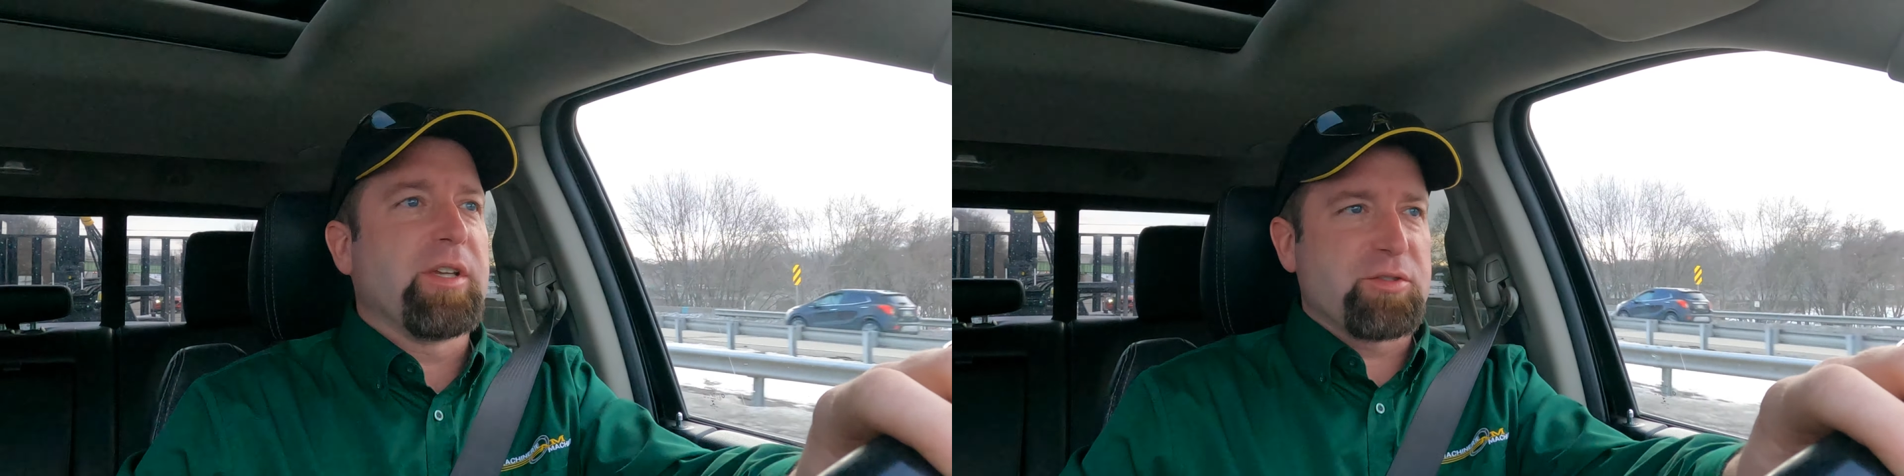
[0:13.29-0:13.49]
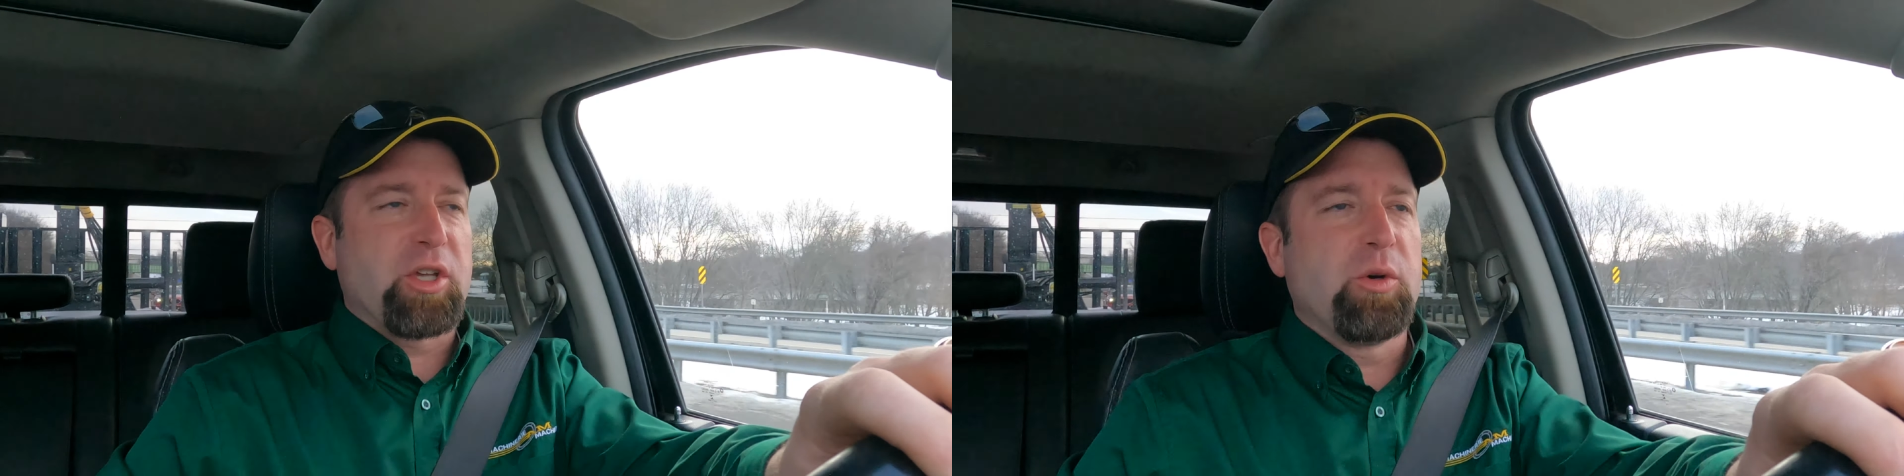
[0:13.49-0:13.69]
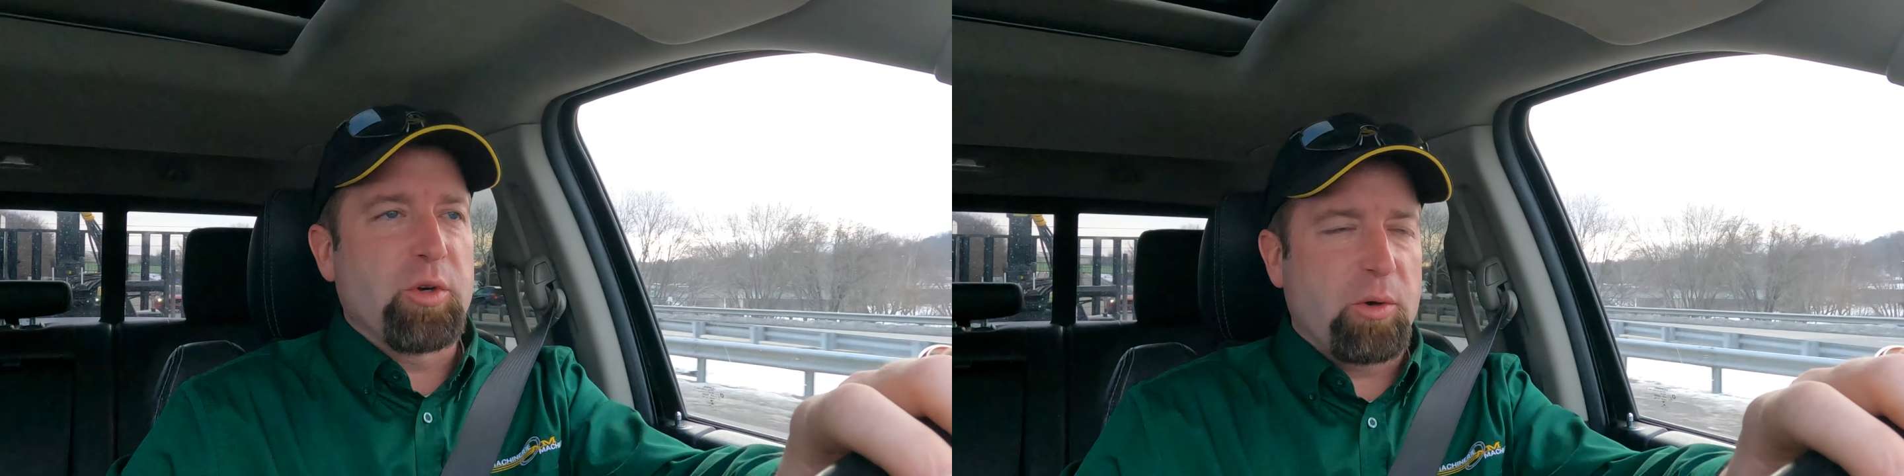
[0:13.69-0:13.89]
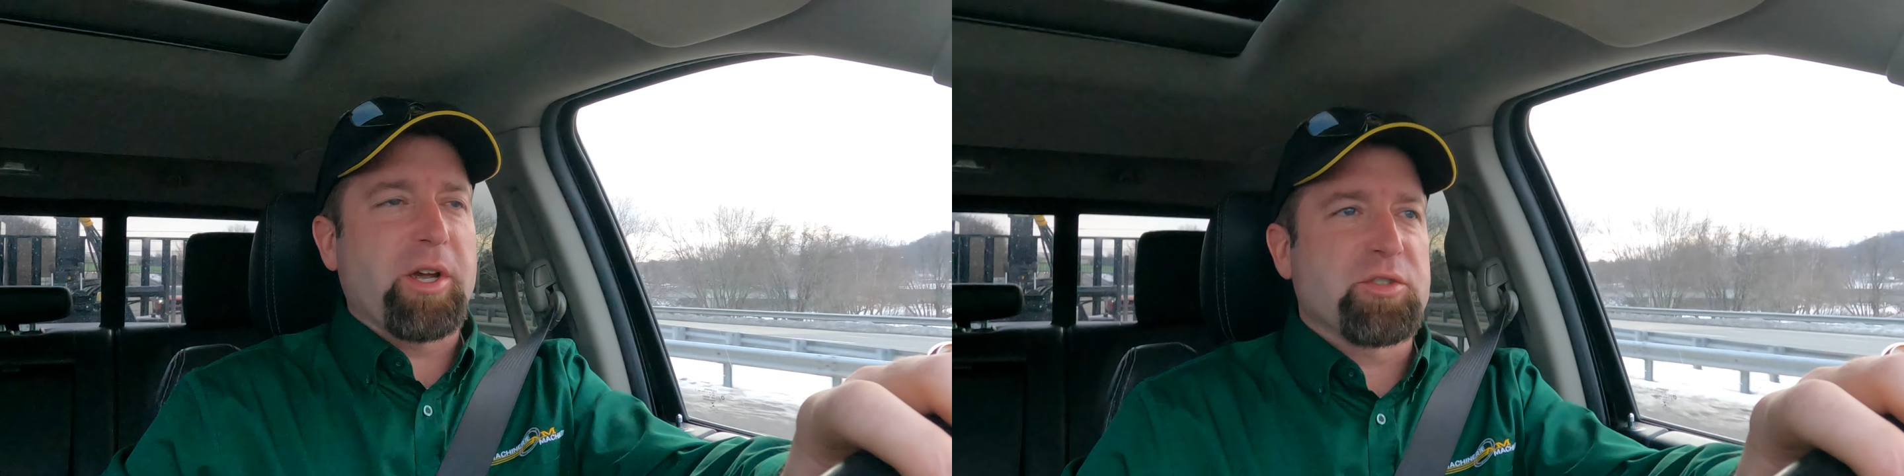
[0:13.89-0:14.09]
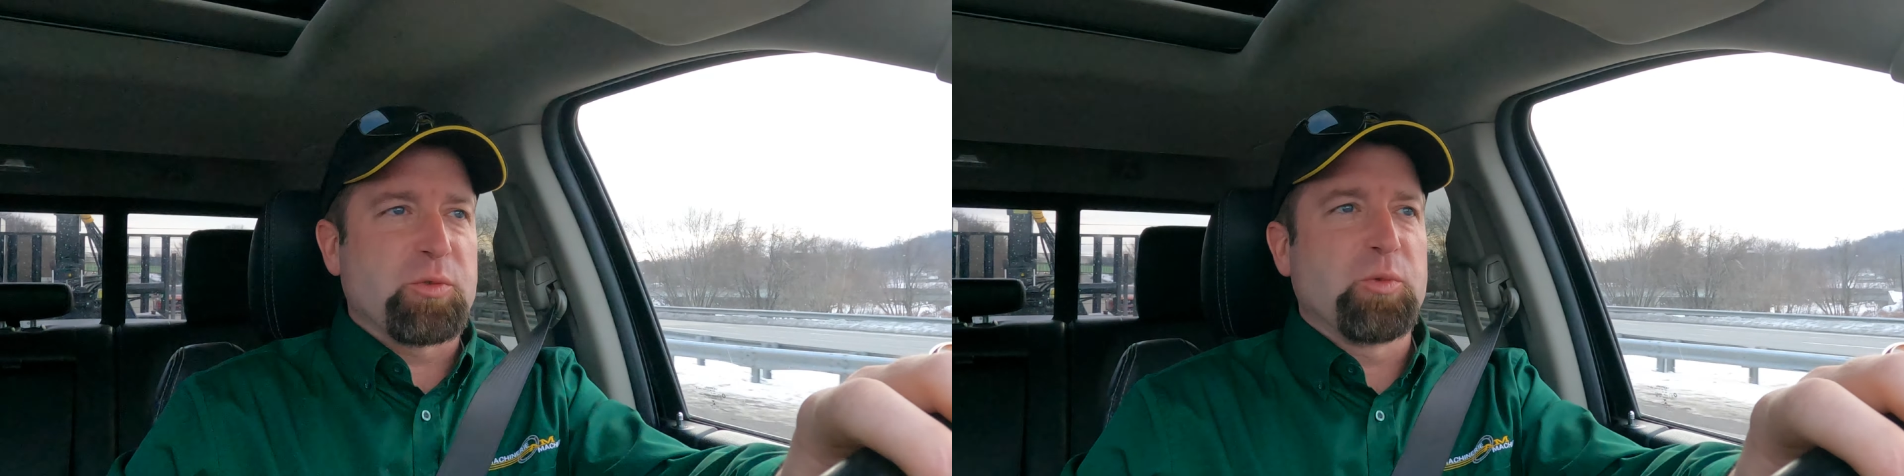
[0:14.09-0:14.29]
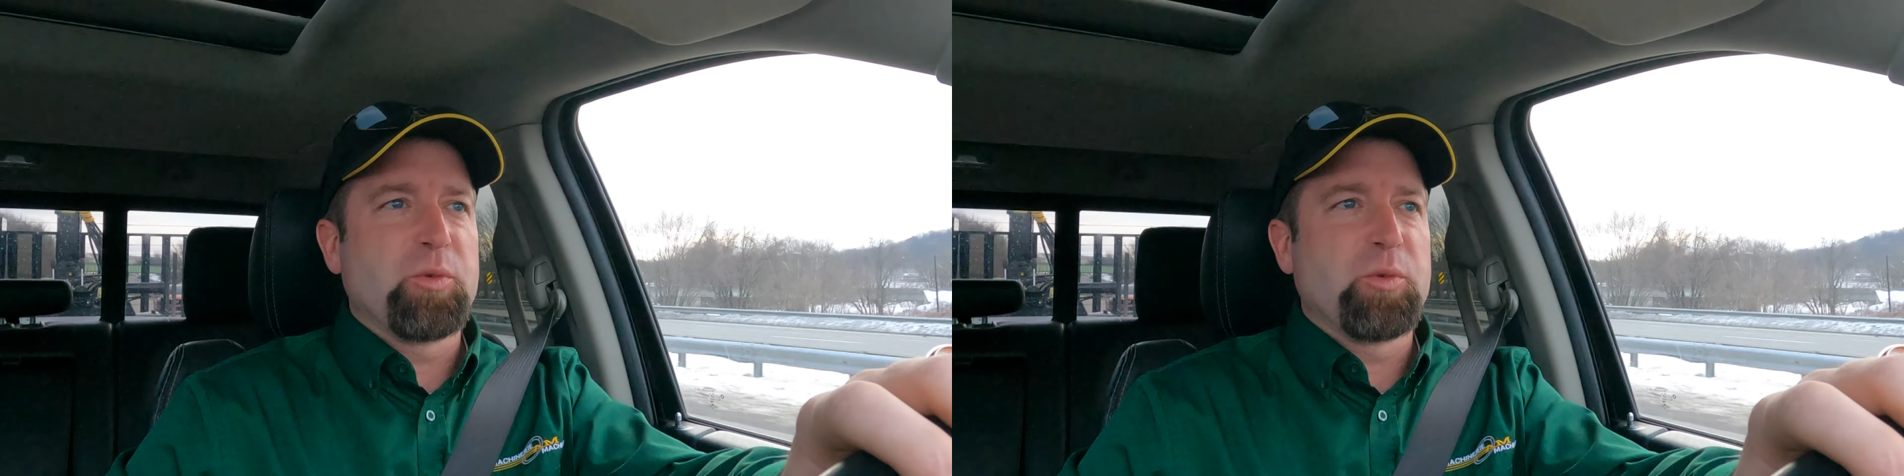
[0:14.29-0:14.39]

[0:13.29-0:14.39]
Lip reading: as I go across a